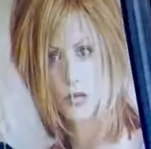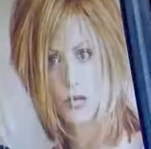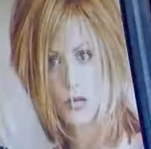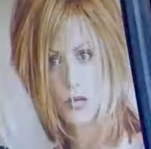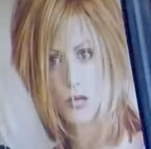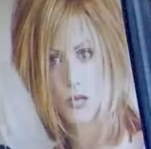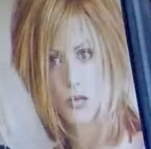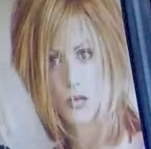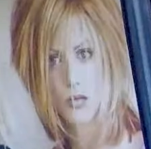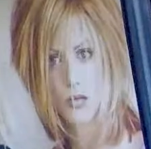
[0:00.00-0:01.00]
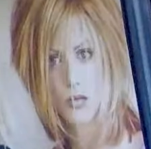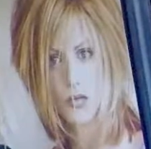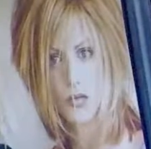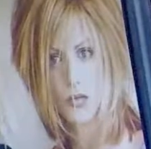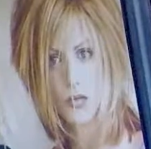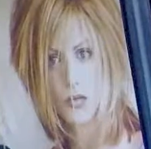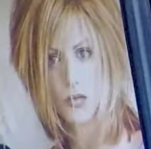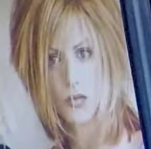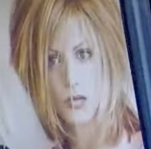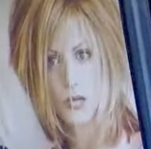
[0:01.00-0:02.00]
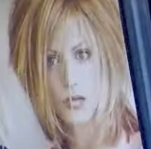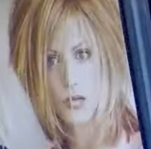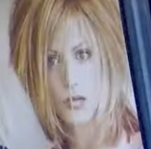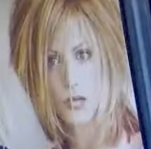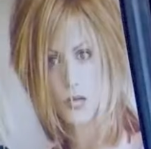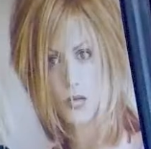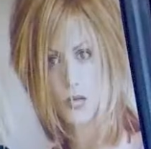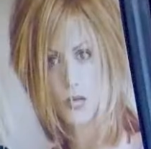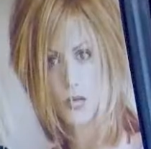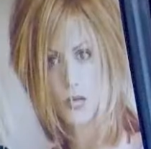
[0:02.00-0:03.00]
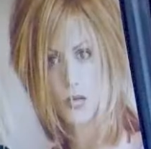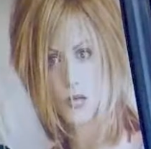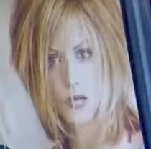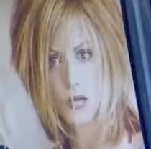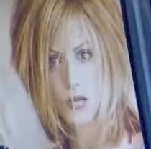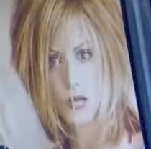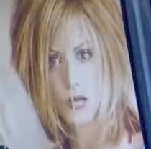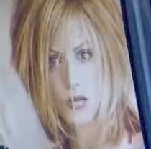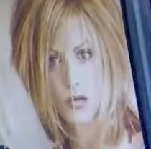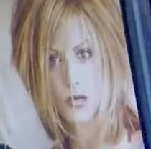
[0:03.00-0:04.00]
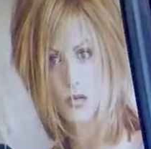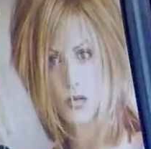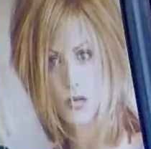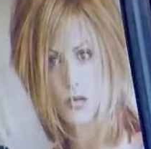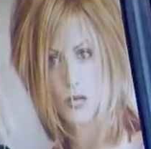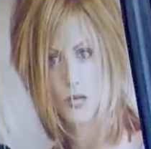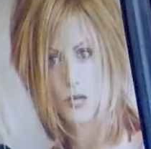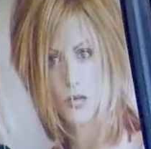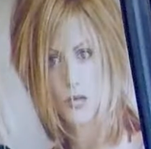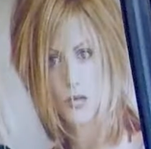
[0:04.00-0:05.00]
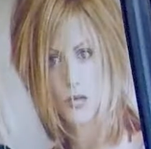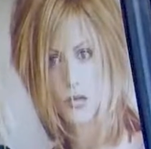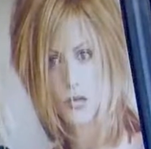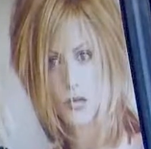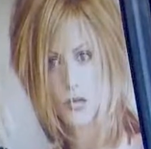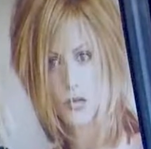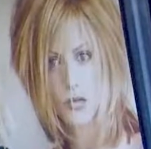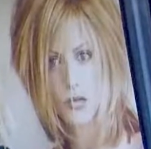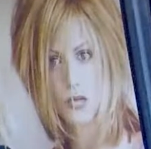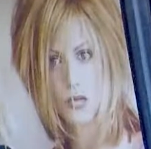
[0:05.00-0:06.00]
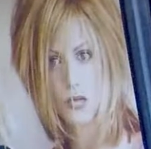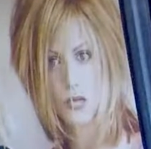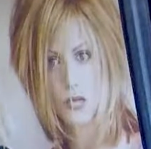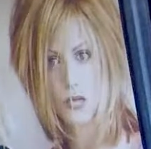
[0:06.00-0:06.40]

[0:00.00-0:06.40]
The person shown says nothing.